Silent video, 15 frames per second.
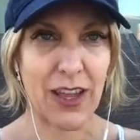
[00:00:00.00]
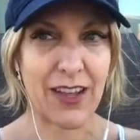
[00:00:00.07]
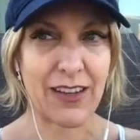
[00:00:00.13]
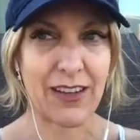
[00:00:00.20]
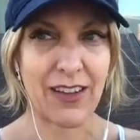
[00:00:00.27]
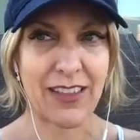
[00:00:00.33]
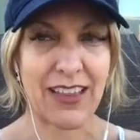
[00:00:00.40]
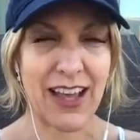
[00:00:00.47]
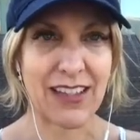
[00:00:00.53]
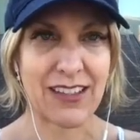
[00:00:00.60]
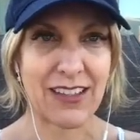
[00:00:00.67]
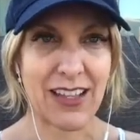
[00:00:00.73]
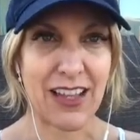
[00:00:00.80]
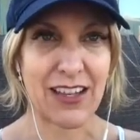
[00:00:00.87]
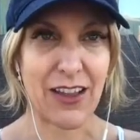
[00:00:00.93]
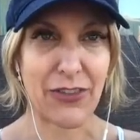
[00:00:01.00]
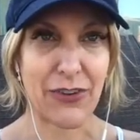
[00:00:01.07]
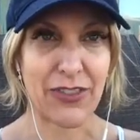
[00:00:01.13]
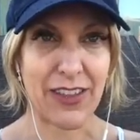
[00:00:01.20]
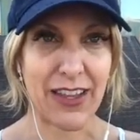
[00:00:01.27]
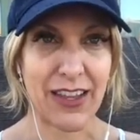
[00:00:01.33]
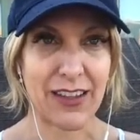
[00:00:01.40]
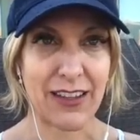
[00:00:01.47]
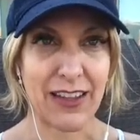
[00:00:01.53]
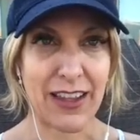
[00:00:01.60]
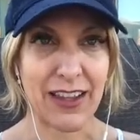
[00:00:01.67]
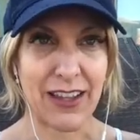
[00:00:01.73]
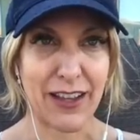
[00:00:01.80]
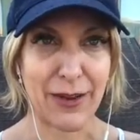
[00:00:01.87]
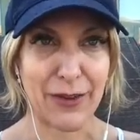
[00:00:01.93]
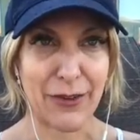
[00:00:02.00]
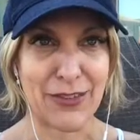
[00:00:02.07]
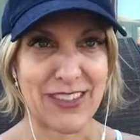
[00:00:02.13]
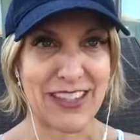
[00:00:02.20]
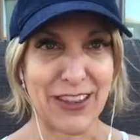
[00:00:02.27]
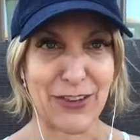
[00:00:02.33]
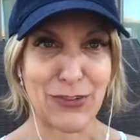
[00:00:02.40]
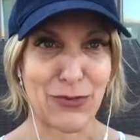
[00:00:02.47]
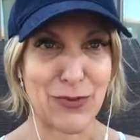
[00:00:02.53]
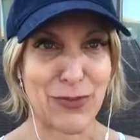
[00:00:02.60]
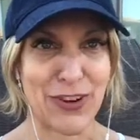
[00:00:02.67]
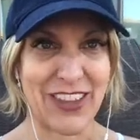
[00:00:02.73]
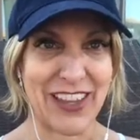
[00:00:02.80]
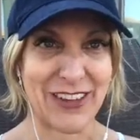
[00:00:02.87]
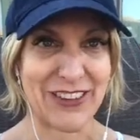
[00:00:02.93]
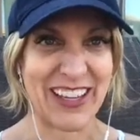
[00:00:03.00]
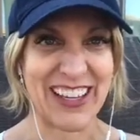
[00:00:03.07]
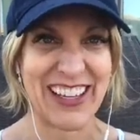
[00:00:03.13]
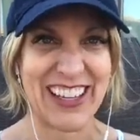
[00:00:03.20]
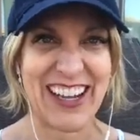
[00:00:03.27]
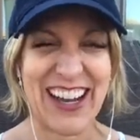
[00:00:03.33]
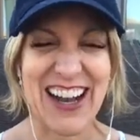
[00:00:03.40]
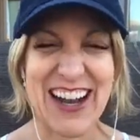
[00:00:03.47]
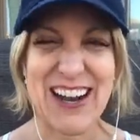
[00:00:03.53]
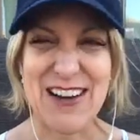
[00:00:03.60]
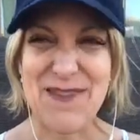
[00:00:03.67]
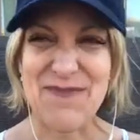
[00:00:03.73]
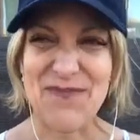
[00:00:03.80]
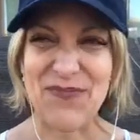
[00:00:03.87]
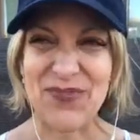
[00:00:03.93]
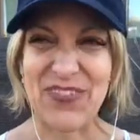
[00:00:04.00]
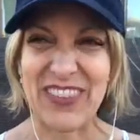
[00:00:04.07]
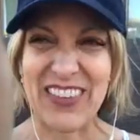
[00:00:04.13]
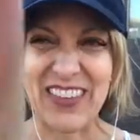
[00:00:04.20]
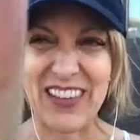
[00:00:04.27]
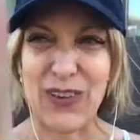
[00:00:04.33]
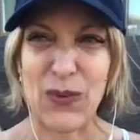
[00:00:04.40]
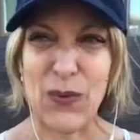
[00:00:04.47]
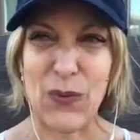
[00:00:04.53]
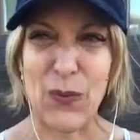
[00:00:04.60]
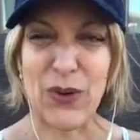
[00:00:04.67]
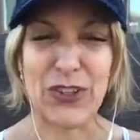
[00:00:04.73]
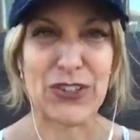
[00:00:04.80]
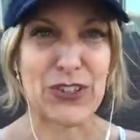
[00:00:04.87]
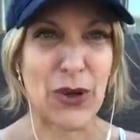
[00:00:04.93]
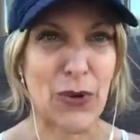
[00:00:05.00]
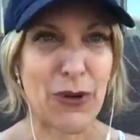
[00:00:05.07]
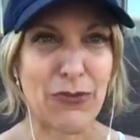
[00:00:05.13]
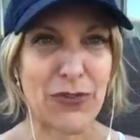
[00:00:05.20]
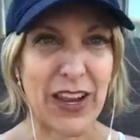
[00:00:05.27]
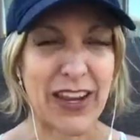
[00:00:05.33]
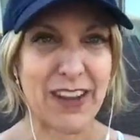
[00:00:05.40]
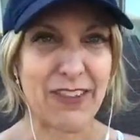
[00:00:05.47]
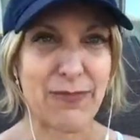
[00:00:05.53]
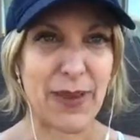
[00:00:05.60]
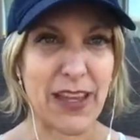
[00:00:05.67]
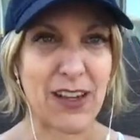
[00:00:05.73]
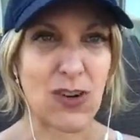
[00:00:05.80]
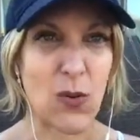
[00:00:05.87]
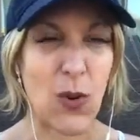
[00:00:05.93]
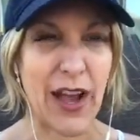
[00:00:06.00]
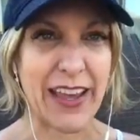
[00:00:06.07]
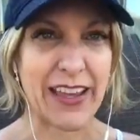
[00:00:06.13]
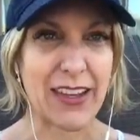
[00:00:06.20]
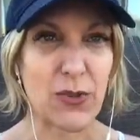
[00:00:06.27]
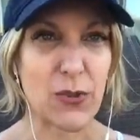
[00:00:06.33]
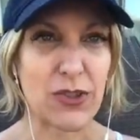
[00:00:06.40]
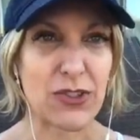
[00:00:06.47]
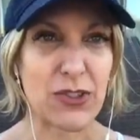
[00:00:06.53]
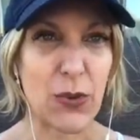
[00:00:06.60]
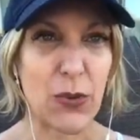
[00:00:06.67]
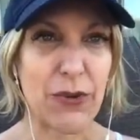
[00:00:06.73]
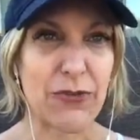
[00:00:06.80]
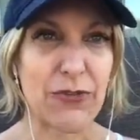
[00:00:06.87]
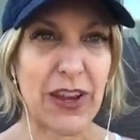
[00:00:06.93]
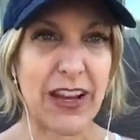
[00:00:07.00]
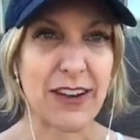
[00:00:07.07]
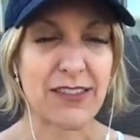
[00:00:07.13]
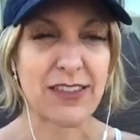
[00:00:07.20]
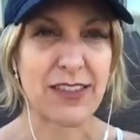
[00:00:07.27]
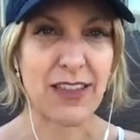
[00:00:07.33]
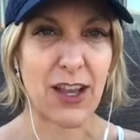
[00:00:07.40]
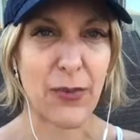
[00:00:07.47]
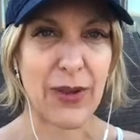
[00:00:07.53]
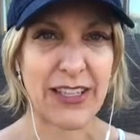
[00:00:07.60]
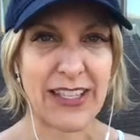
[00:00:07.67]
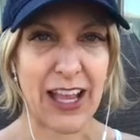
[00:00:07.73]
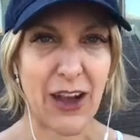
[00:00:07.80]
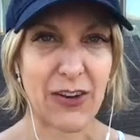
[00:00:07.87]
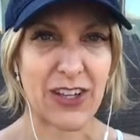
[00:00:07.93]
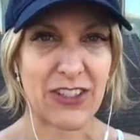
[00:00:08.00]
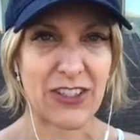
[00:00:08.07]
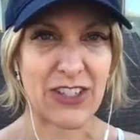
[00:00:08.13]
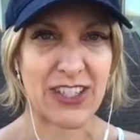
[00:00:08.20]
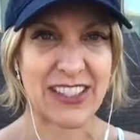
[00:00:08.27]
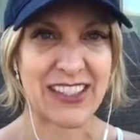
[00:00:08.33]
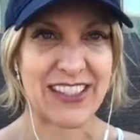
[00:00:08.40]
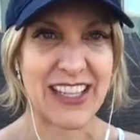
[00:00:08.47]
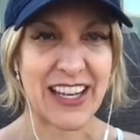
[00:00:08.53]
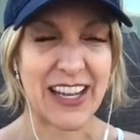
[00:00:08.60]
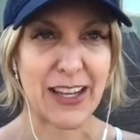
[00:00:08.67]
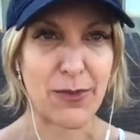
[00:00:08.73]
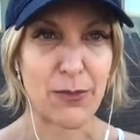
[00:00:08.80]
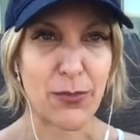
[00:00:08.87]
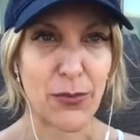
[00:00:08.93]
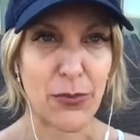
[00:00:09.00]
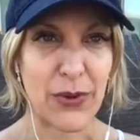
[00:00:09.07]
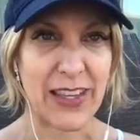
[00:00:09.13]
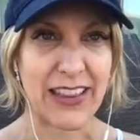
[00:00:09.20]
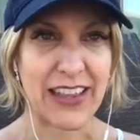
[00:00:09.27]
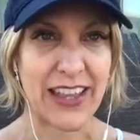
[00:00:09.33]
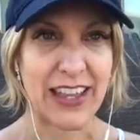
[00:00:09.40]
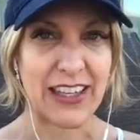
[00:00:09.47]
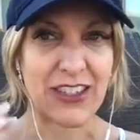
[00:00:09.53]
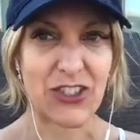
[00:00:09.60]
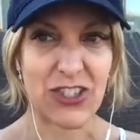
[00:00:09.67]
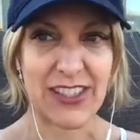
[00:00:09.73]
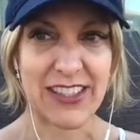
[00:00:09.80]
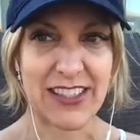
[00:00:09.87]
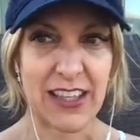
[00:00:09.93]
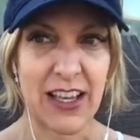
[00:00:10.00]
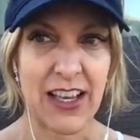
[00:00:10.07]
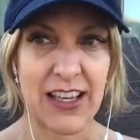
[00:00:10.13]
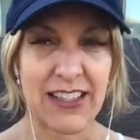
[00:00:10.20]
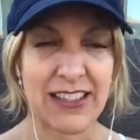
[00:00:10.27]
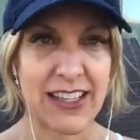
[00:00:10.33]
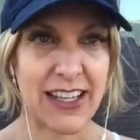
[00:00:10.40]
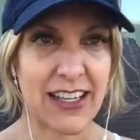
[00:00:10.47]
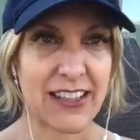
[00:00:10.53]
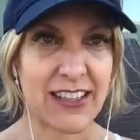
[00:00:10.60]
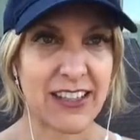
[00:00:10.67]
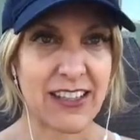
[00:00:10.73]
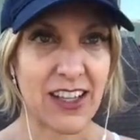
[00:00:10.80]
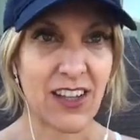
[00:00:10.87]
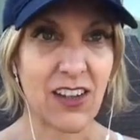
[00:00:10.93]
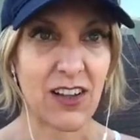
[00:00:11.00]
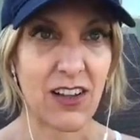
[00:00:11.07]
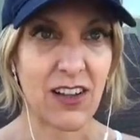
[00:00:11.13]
And that's another thing. Like I always say, there's one more thing, right? We're so afraid of being quiet. We're so afraid of slowing down and just sitting and breathing and just sitting still.